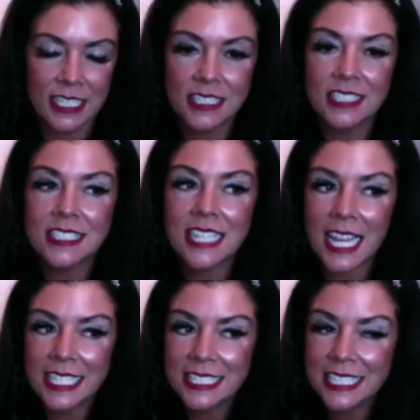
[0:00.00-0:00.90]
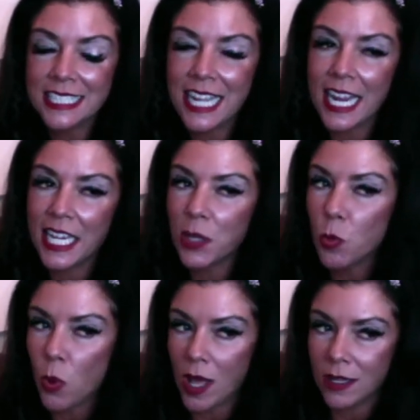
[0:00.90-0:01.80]
Since
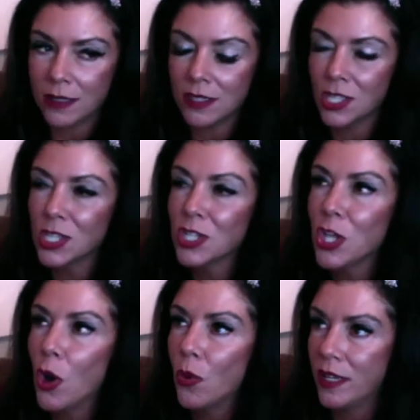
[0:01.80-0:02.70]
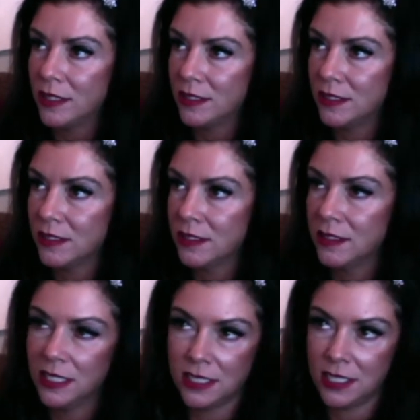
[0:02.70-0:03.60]
1981, the lowest
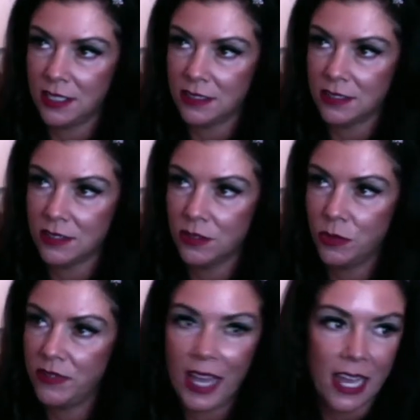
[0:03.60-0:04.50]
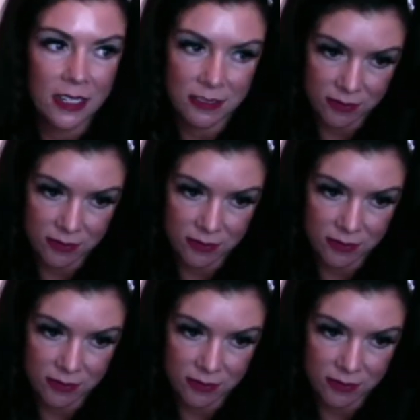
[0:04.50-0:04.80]
listings we've had.